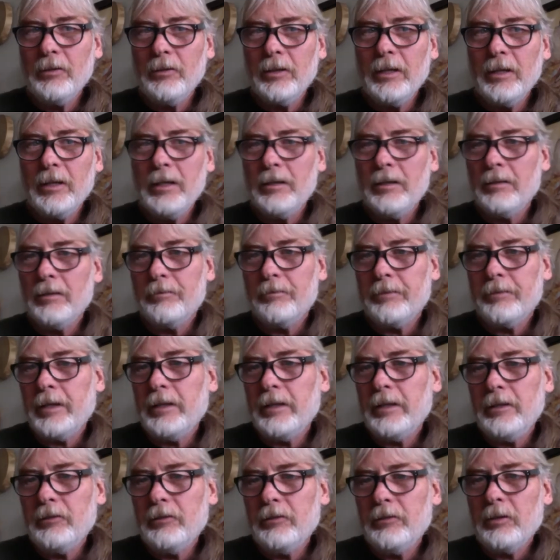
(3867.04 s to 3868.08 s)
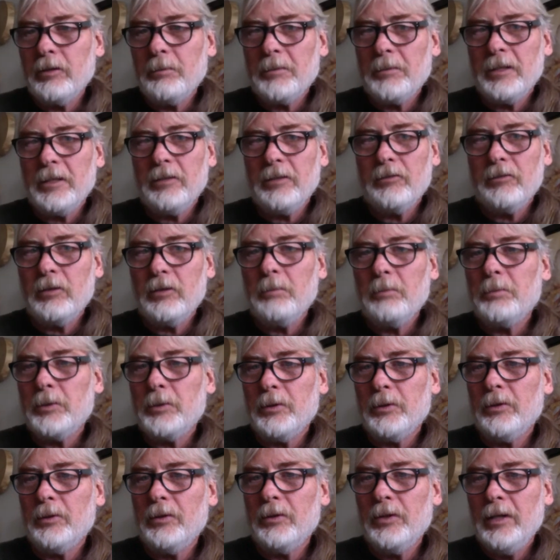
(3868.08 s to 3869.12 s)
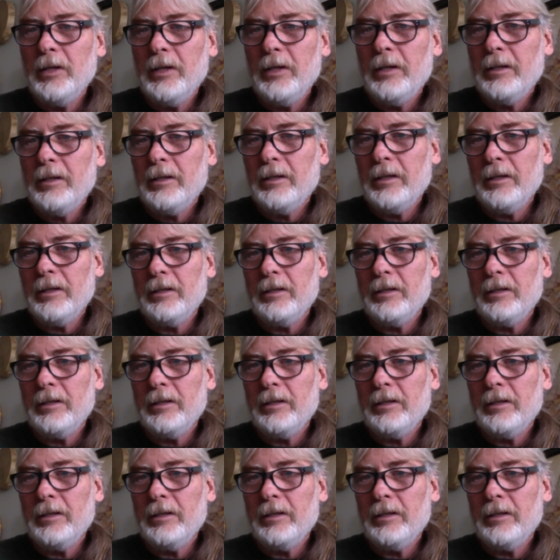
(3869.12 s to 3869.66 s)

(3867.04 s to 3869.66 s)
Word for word: again, finding something simple that,